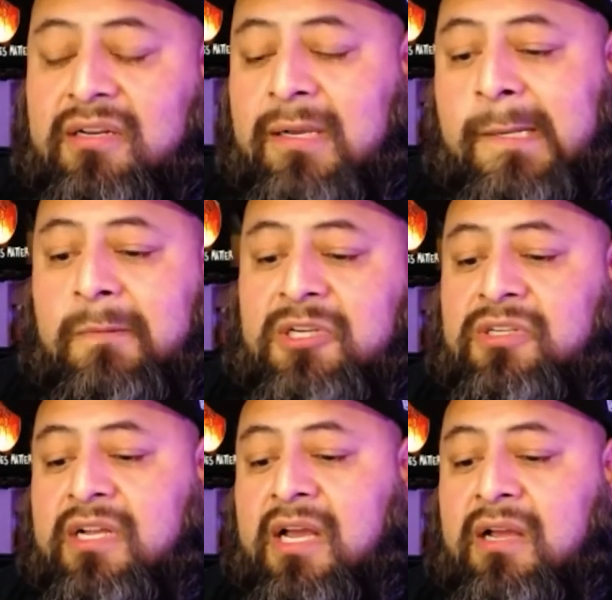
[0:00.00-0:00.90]
Uh, what
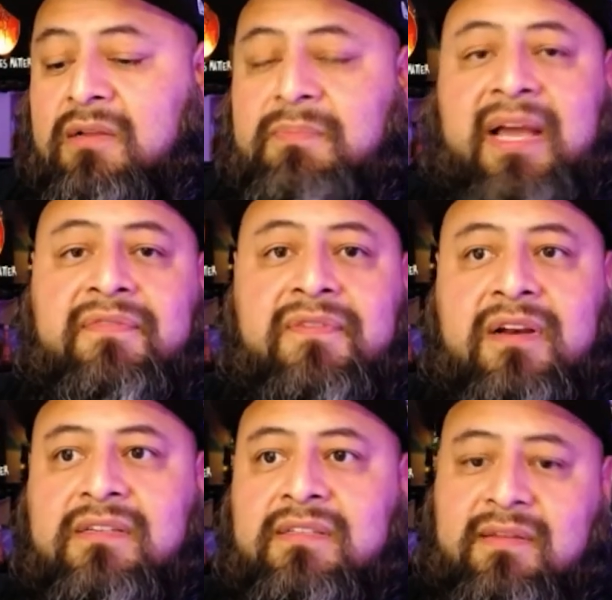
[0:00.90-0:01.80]
should I buy
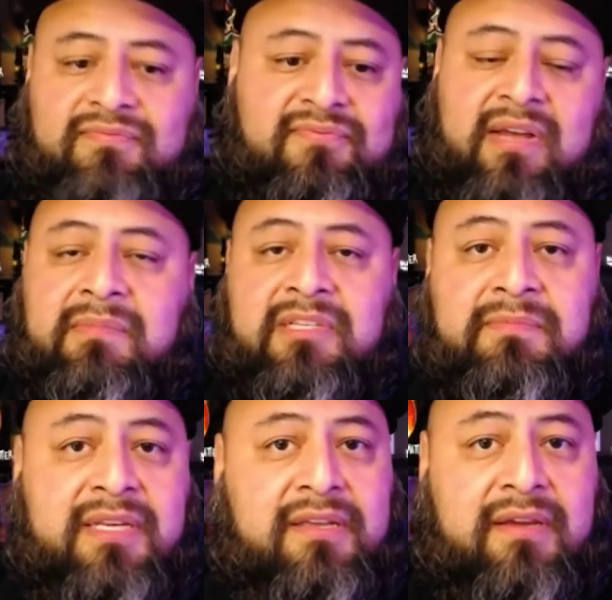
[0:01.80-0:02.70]
first? Like, how much
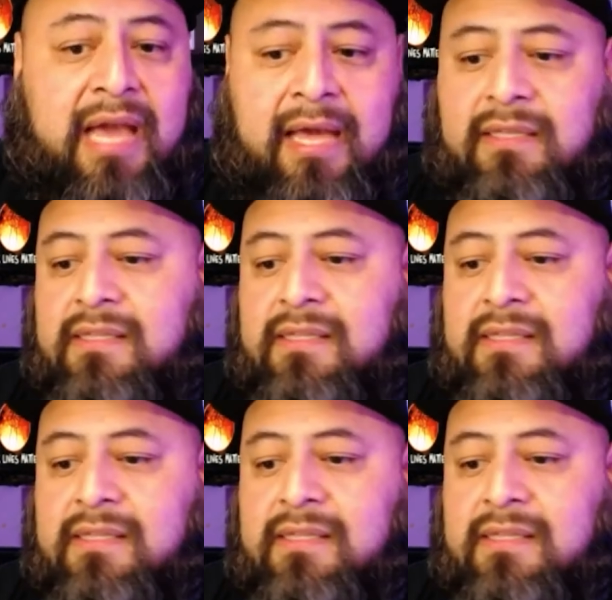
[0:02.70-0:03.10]
money you got?